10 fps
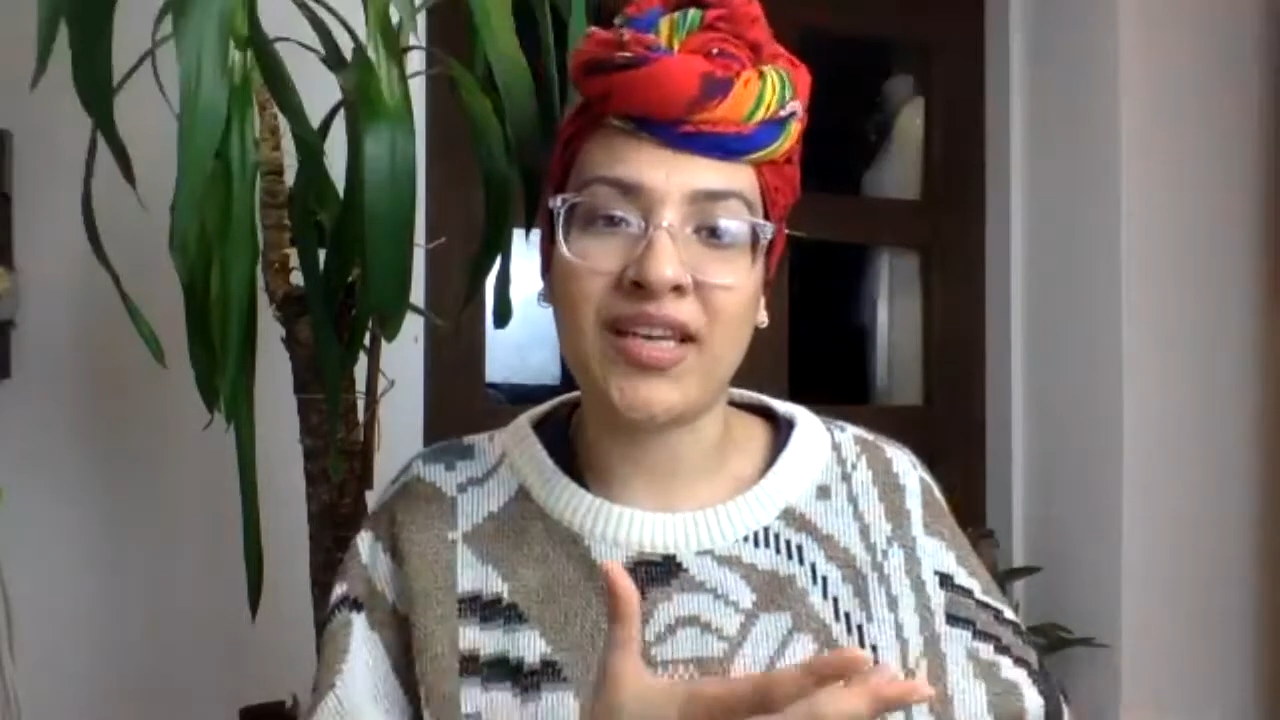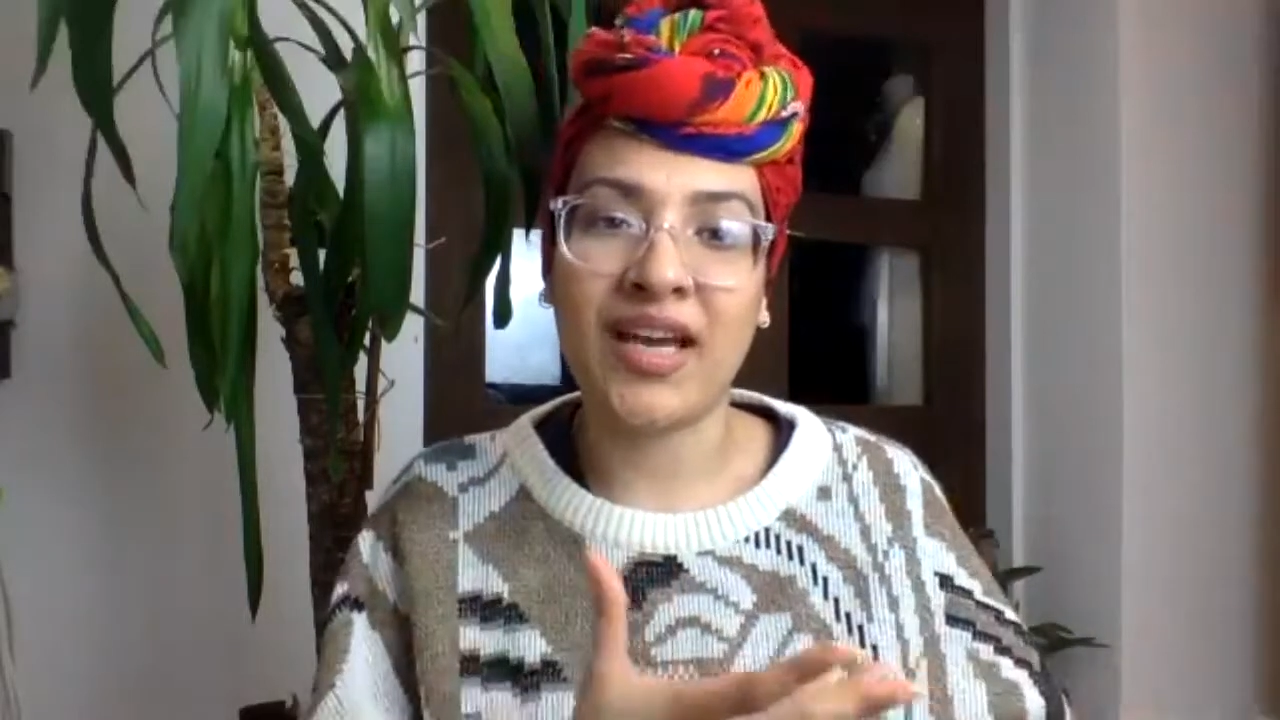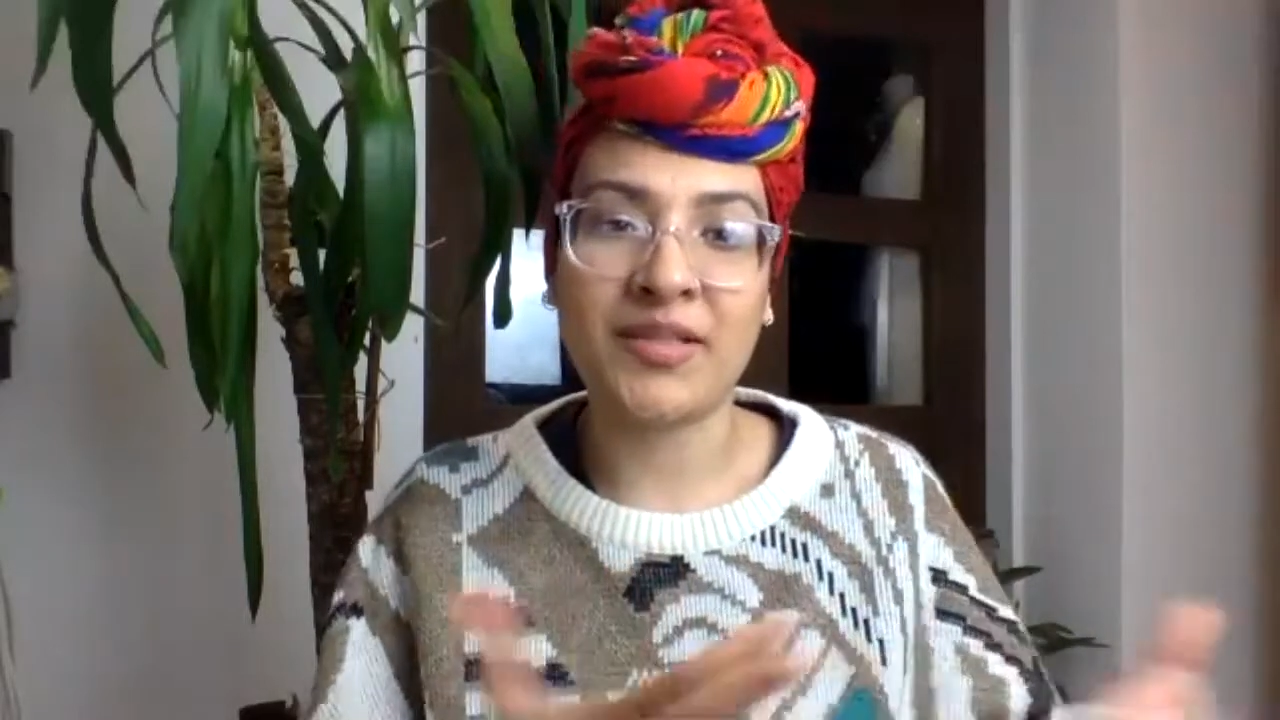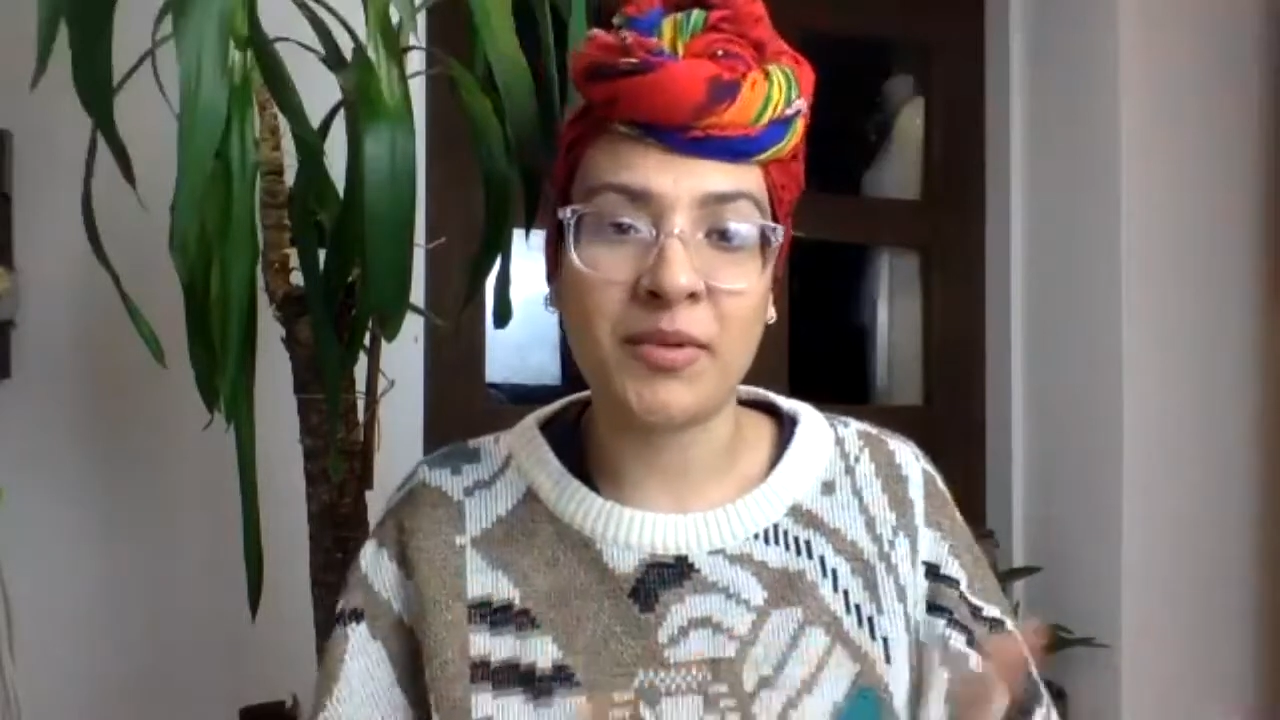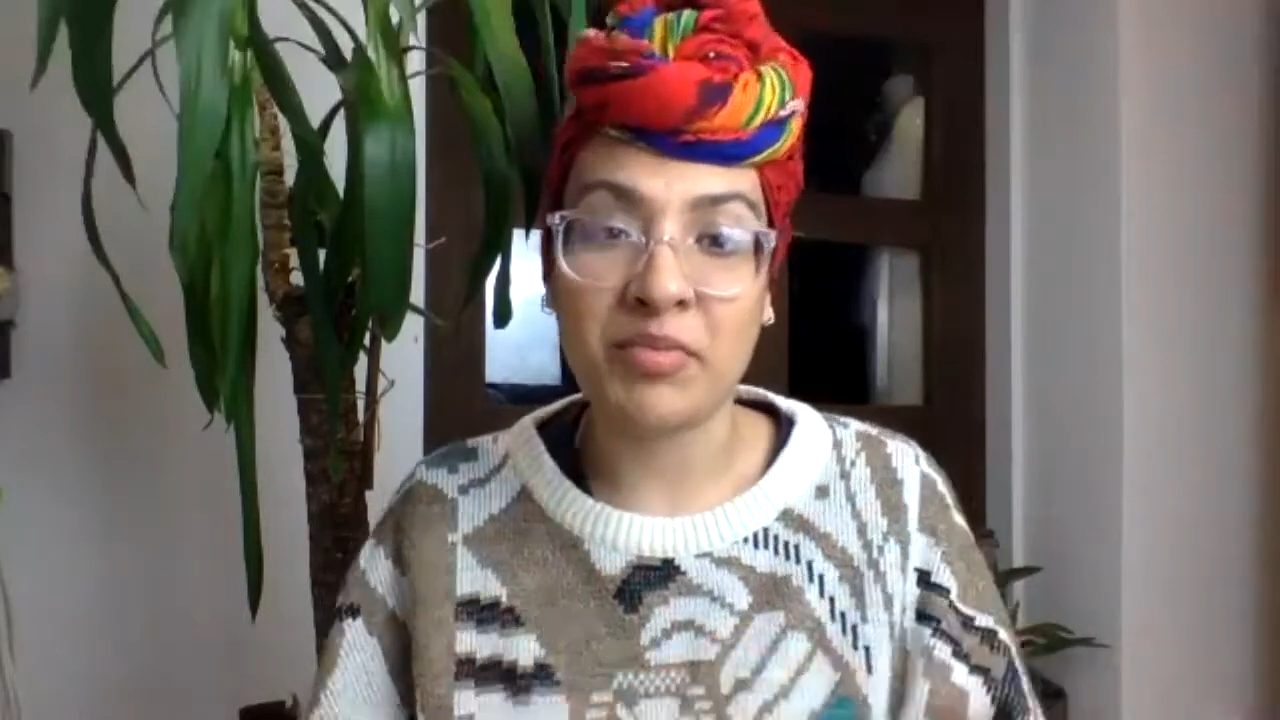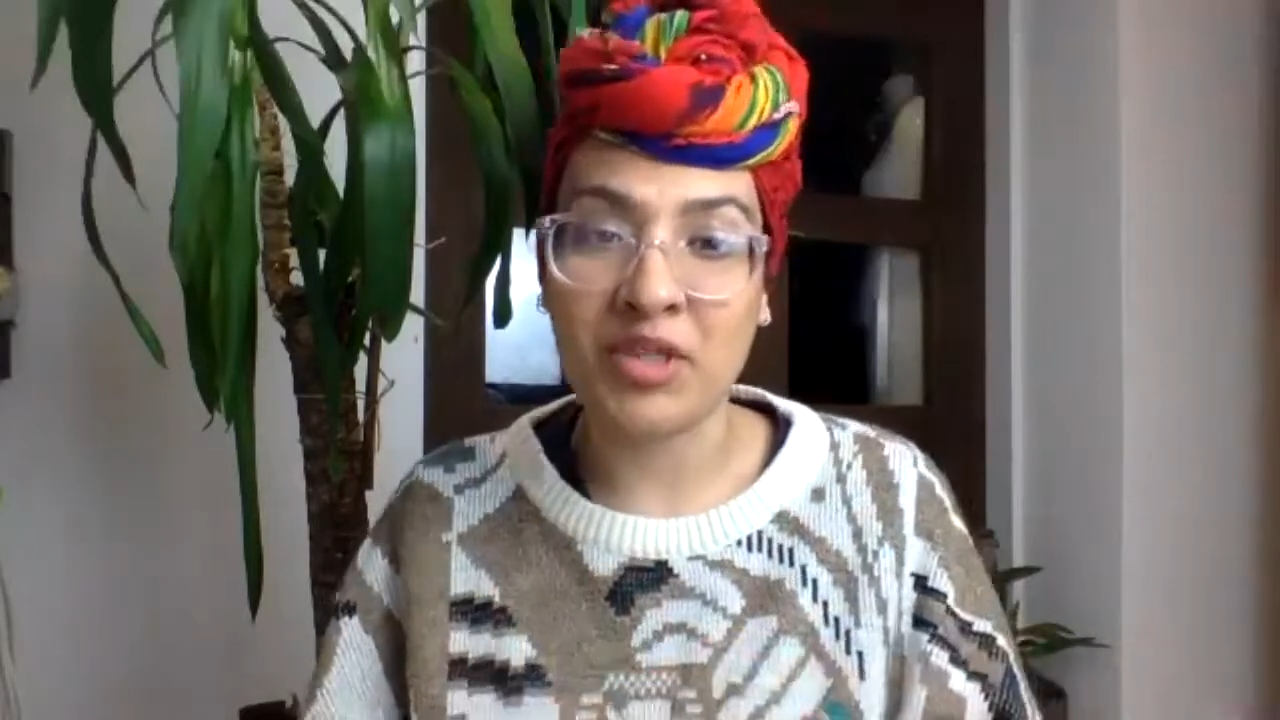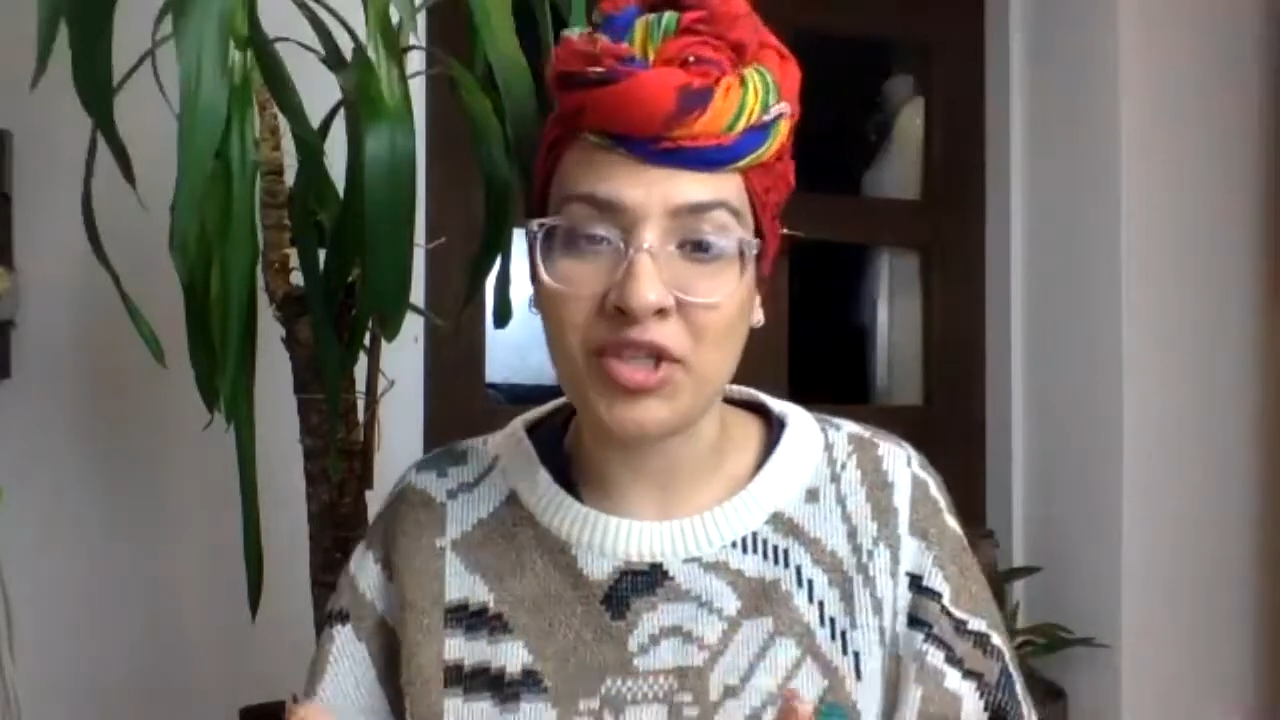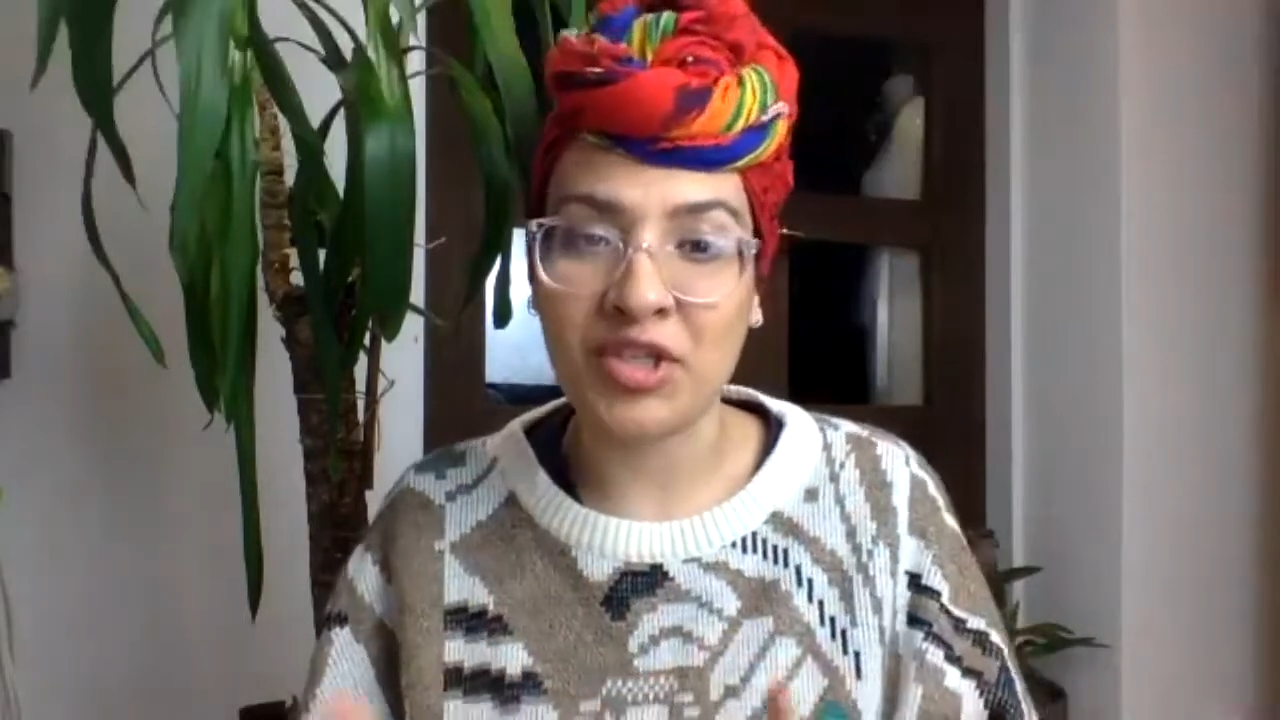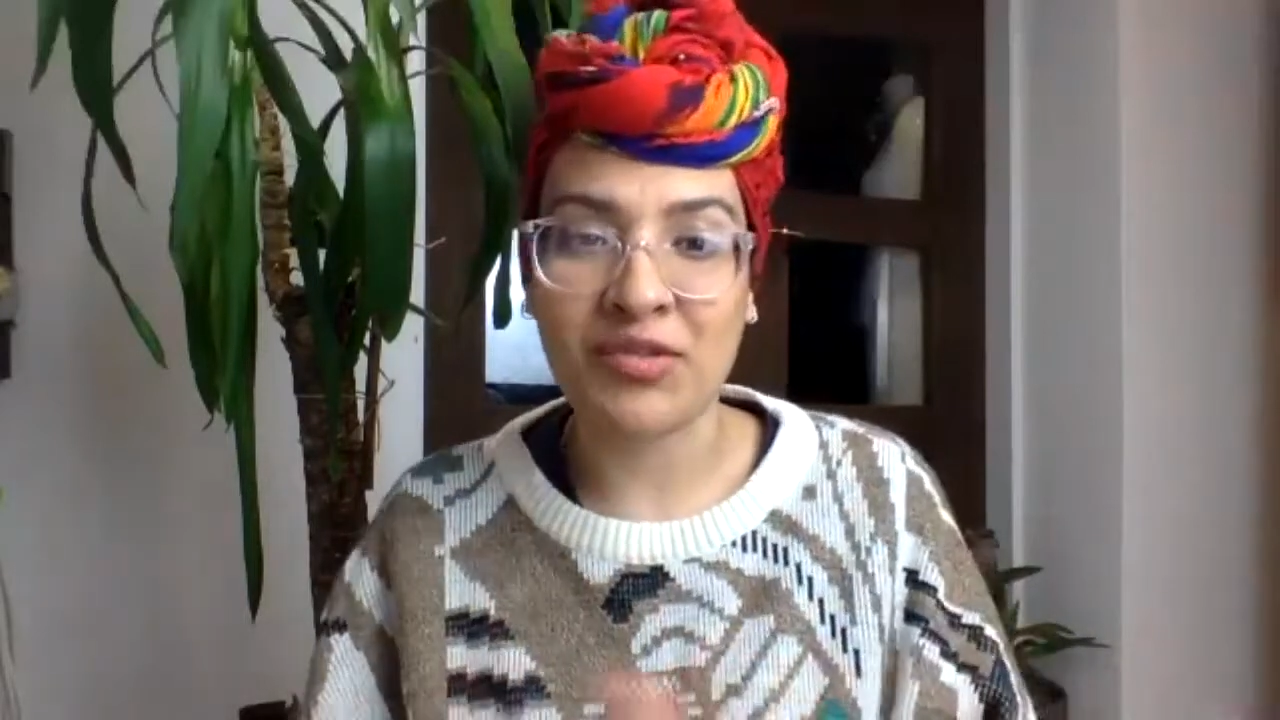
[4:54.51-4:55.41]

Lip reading: has been produced